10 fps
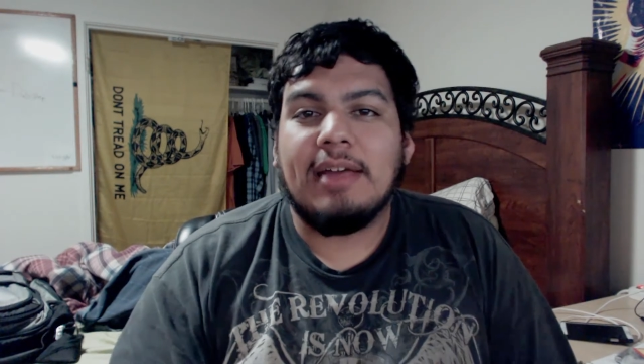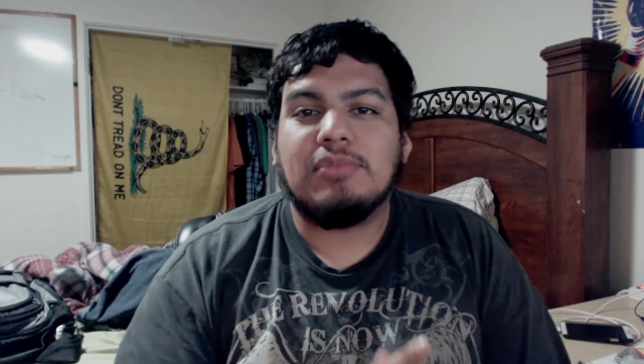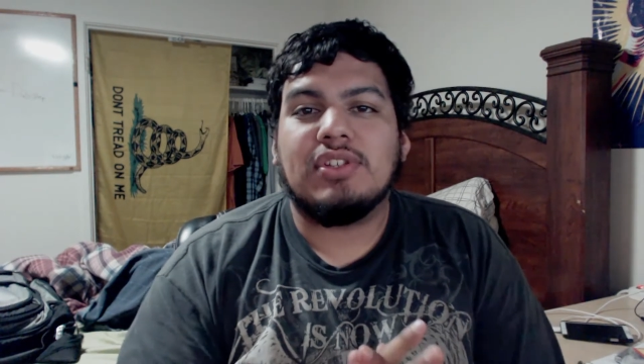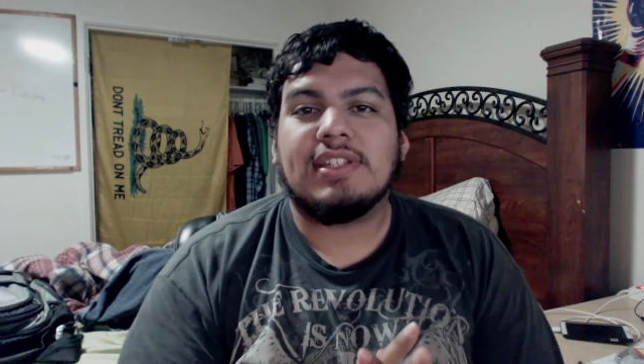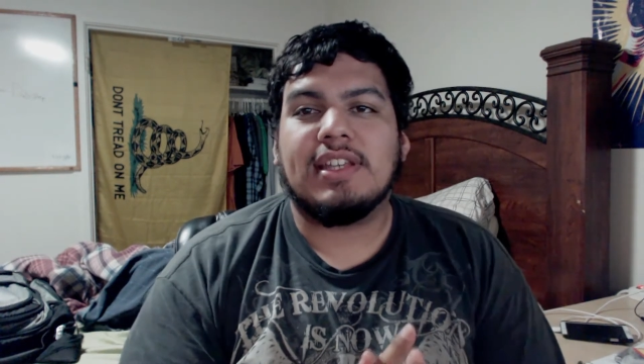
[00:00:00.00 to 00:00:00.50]

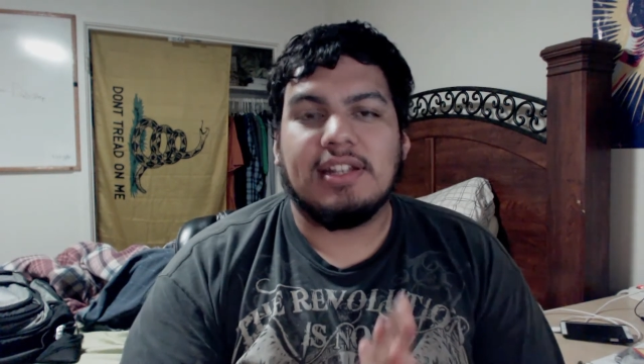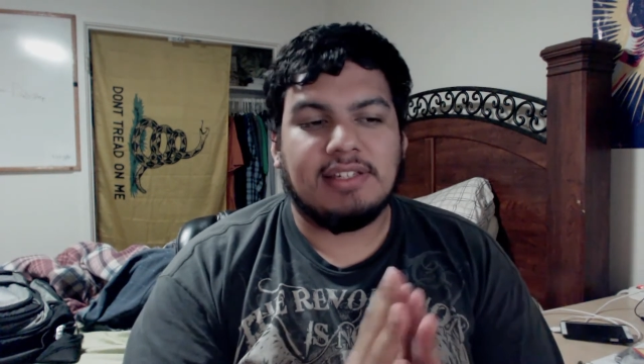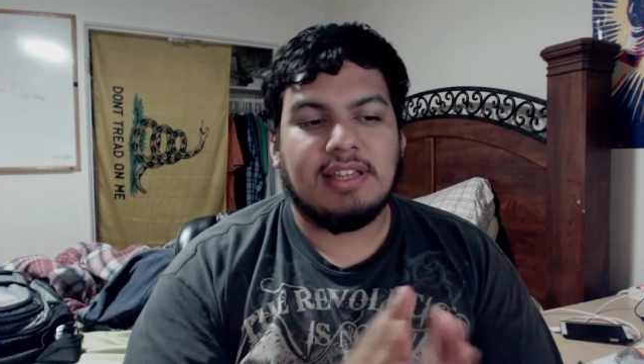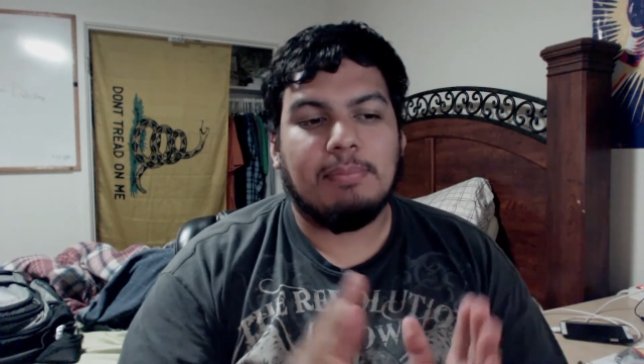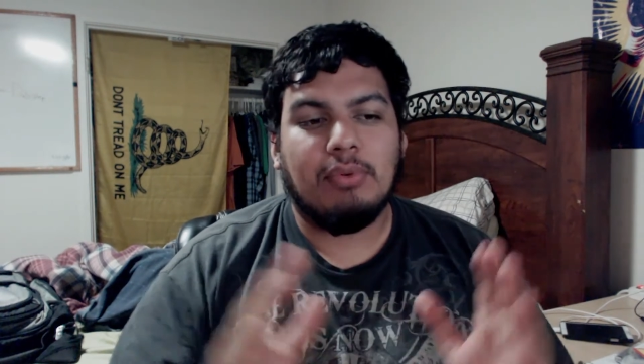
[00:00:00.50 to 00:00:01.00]
I'm just going
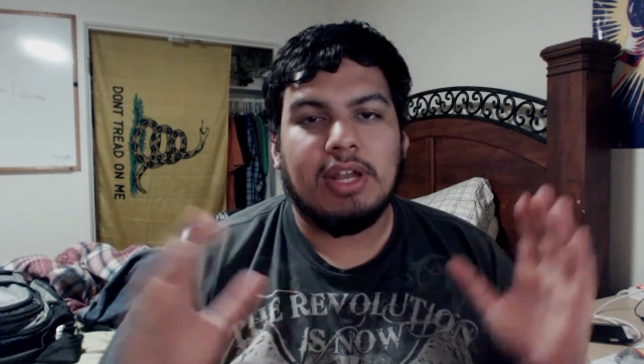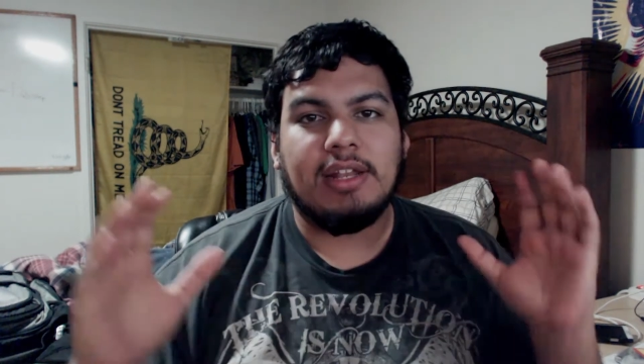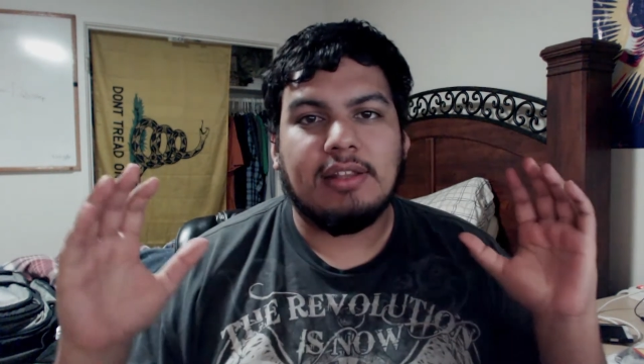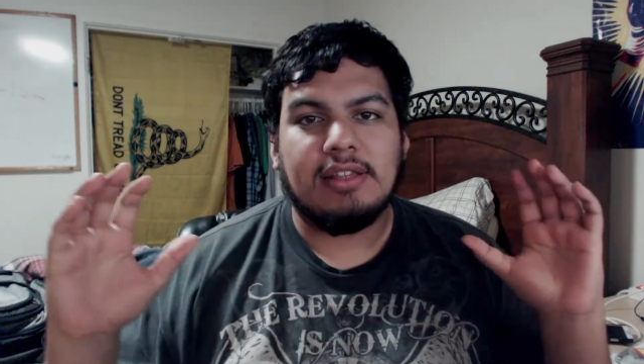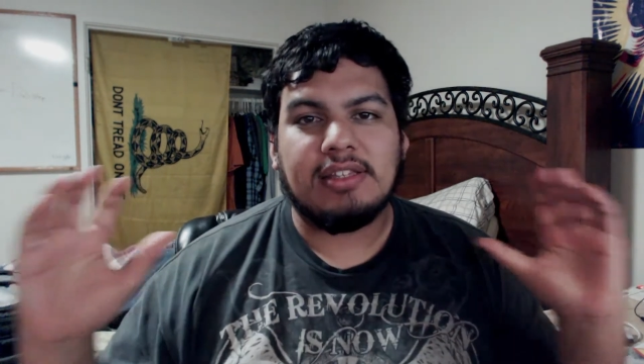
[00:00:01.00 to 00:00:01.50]
to
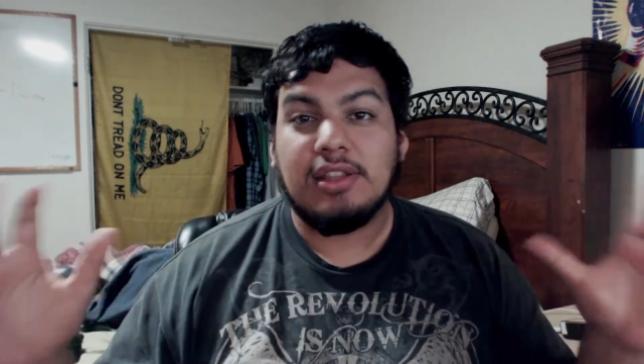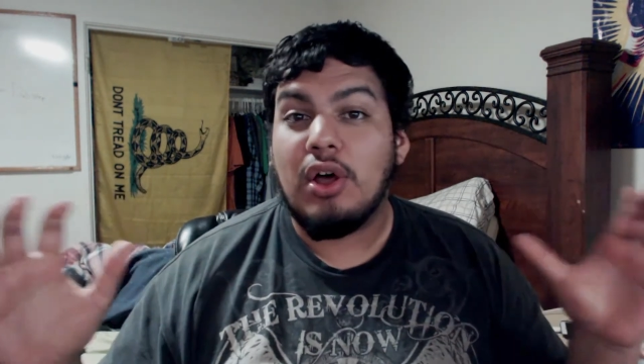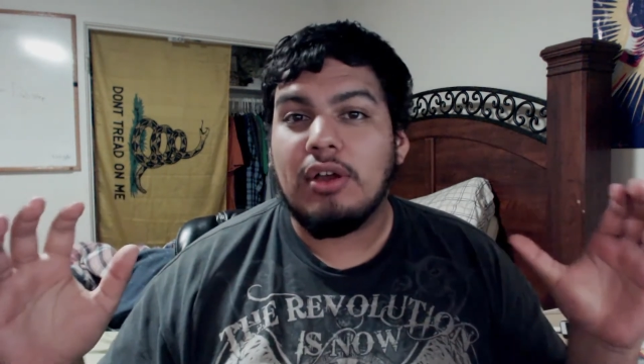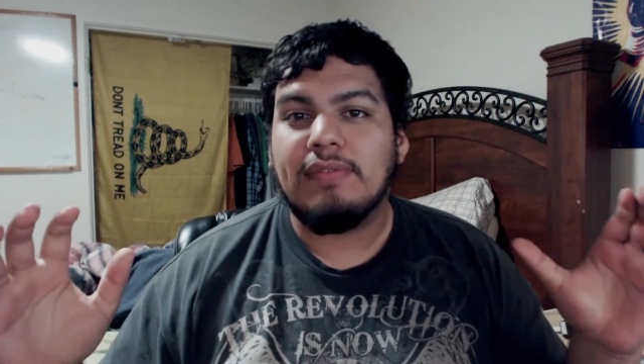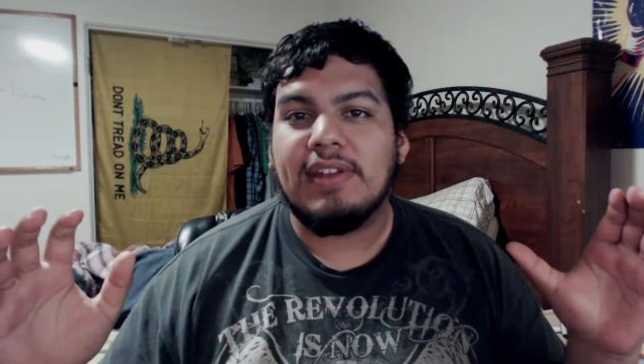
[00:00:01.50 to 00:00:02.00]
separate this
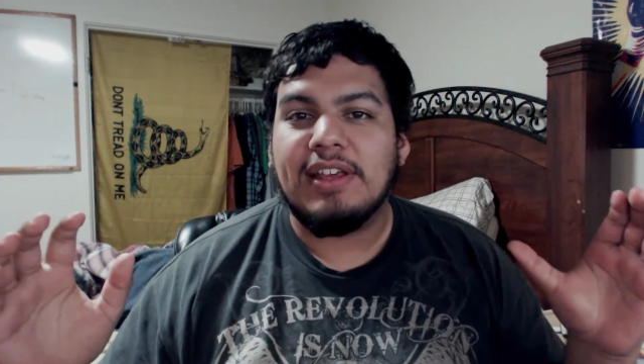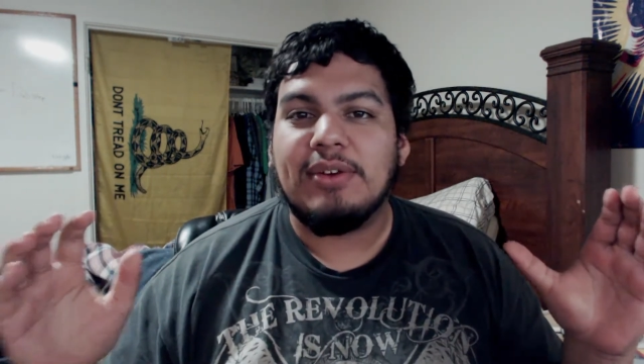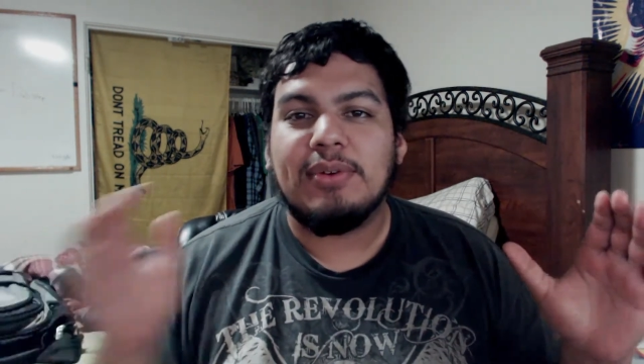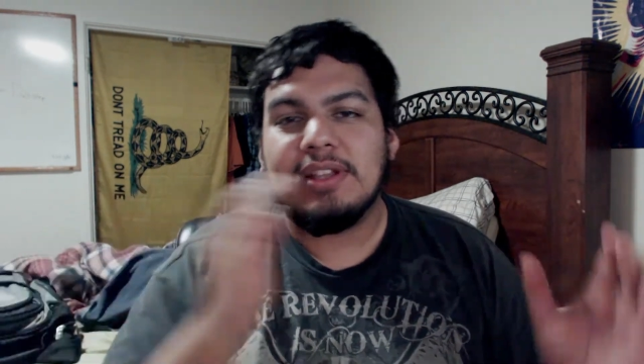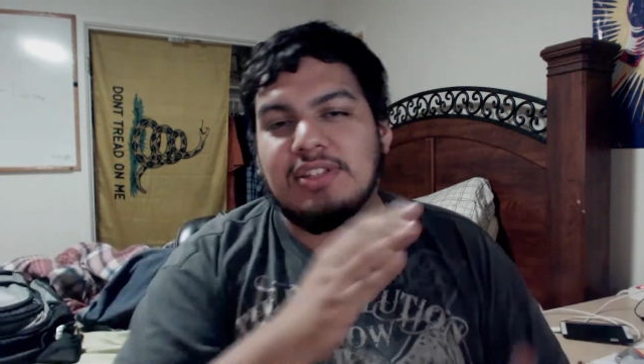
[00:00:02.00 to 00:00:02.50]
long
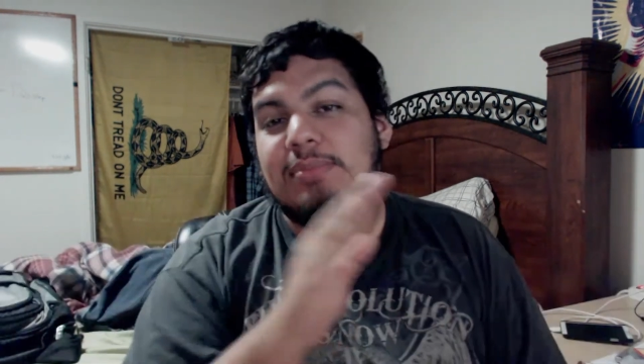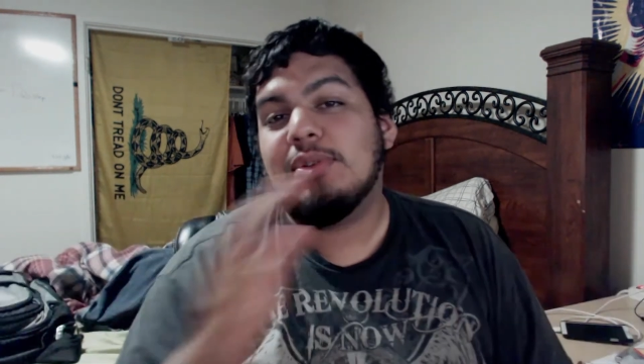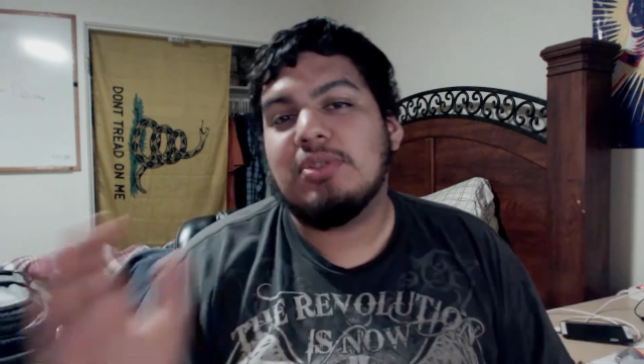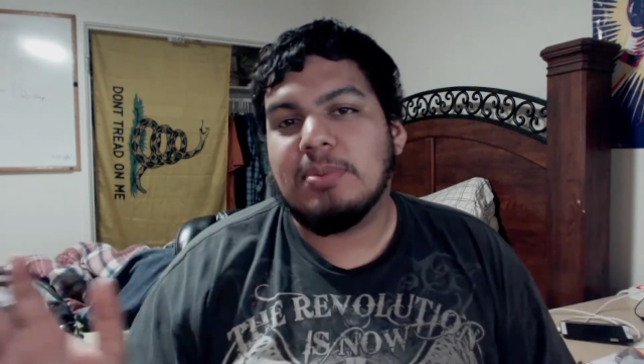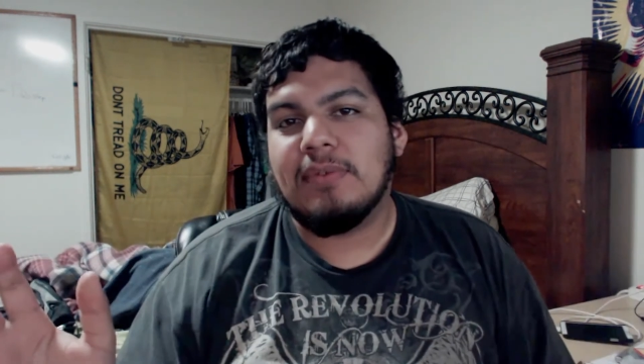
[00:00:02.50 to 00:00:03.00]
video into
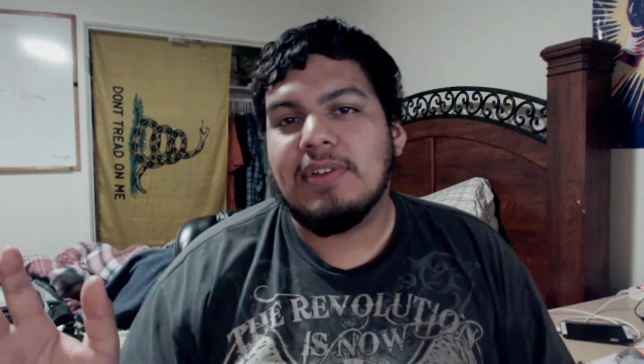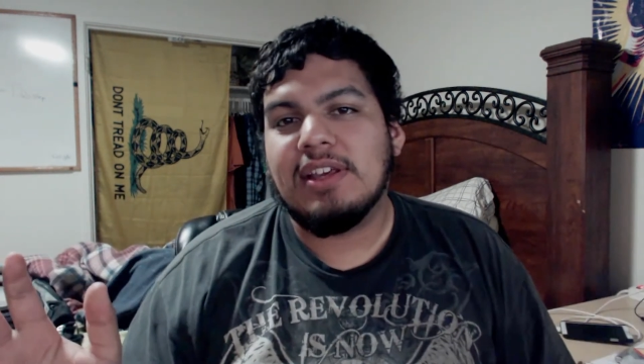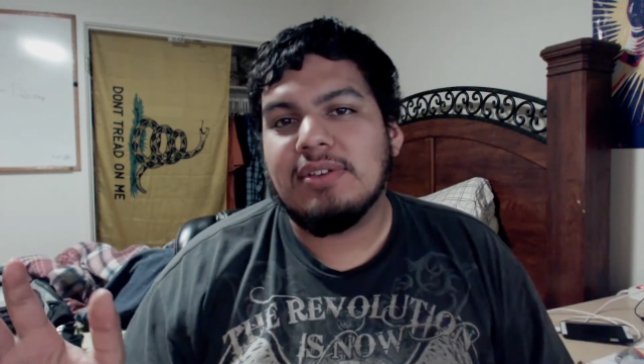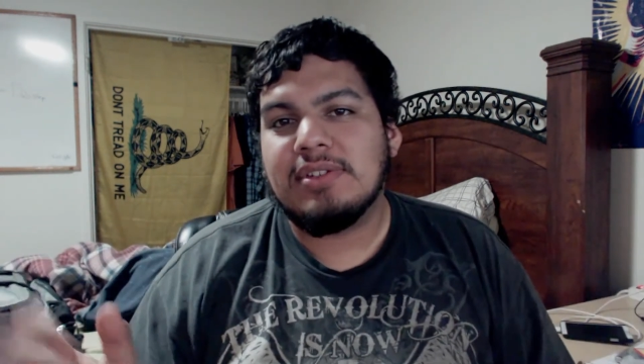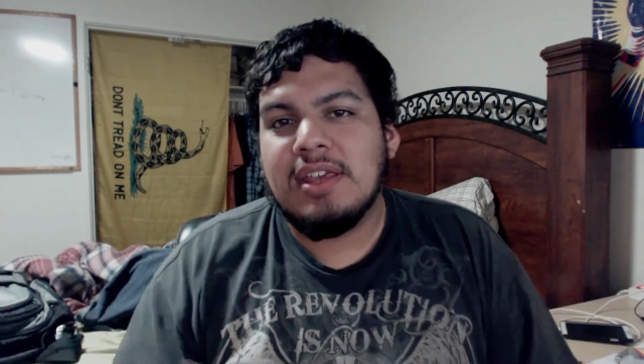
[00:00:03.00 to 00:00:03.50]
multiple
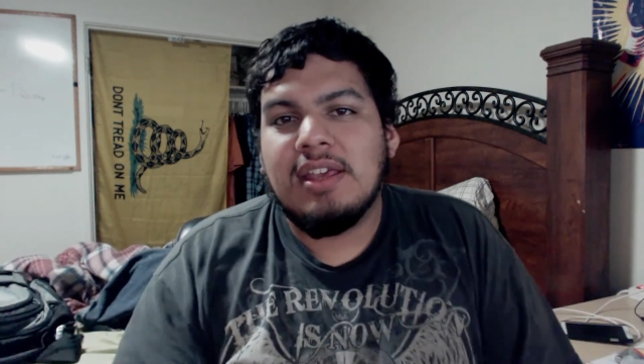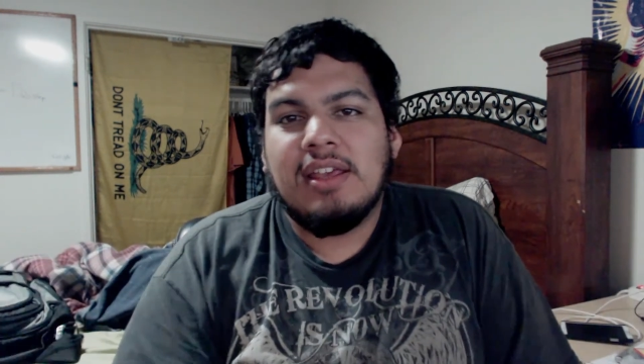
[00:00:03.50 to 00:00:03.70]
videos.